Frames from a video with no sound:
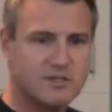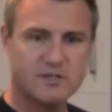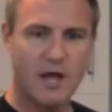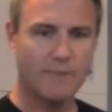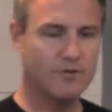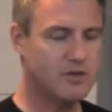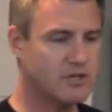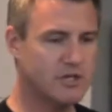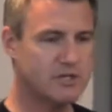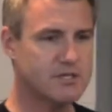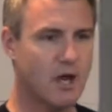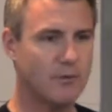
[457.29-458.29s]
this stuff, you should
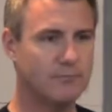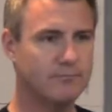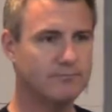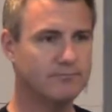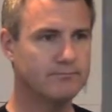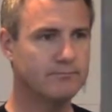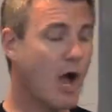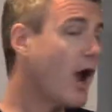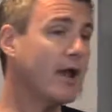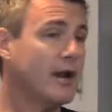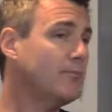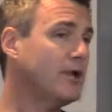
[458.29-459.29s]
just go, all
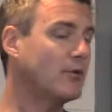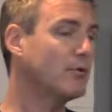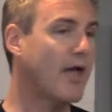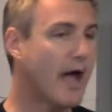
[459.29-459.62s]
right, I'm done with